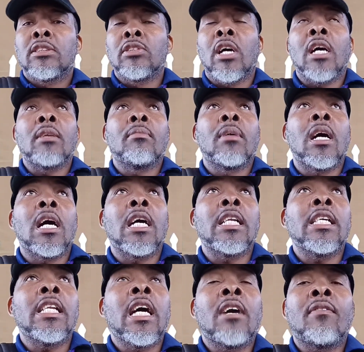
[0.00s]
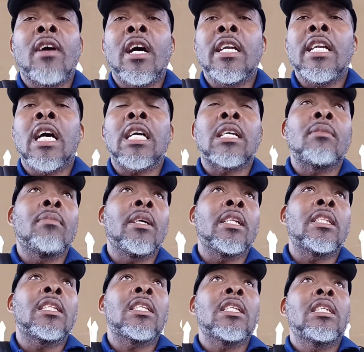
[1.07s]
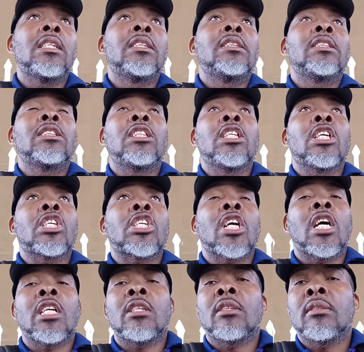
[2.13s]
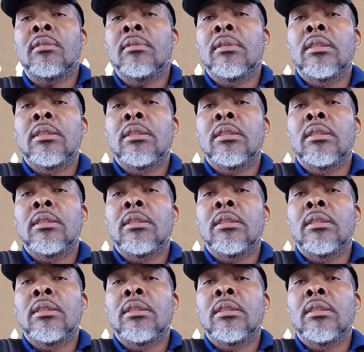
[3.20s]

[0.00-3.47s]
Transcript: grandma did have our documentation